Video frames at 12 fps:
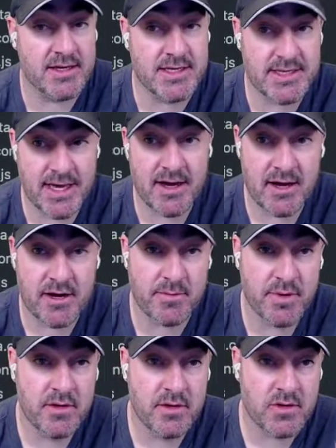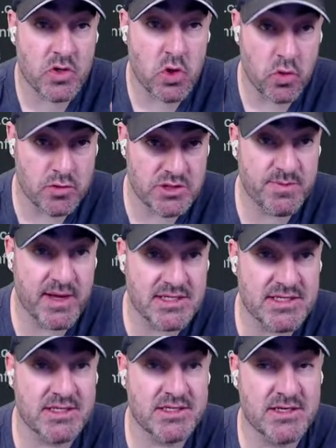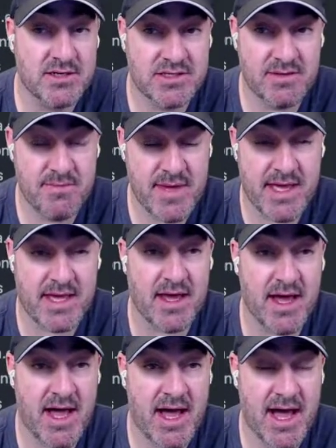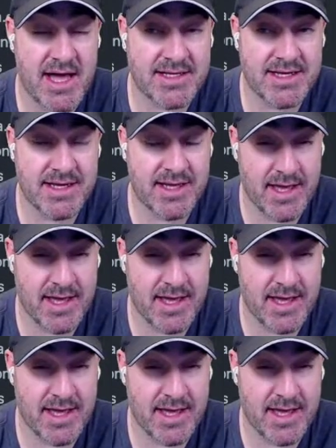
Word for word: GitHub Codespaces to make adding,